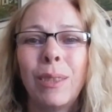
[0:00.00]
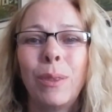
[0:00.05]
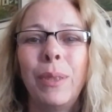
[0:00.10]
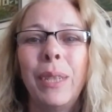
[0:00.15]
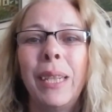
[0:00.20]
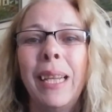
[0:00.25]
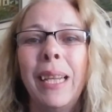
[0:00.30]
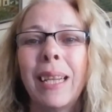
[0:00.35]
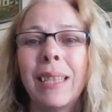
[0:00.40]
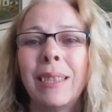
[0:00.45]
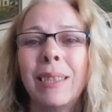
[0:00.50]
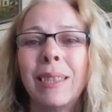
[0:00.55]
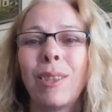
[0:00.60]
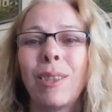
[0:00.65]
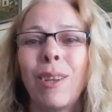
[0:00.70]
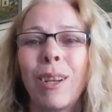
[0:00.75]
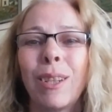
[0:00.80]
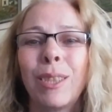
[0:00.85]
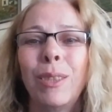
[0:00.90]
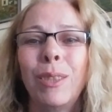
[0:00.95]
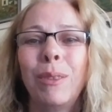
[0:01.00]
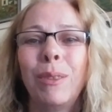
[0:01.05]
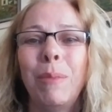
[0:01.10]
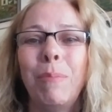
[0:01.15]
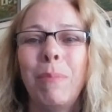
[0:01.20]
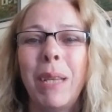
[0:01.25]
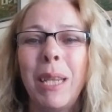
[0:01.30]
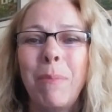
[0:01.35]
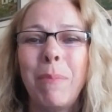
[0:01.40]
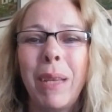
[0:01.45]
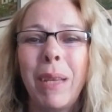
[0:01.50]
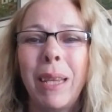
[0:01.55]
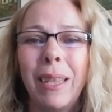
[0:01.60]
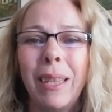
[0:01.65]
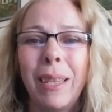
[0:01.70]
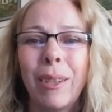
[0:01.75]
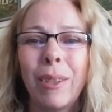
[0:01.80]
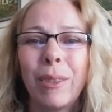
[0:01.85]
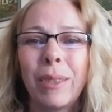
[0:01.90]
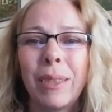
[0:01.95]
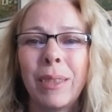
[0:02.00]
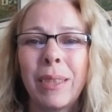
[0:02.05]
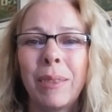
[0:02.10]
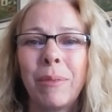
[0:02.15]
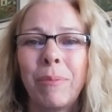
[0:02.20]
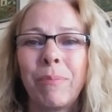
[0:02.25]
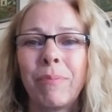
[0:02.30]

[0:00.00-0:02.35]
who he hadn't talked to in many, many years.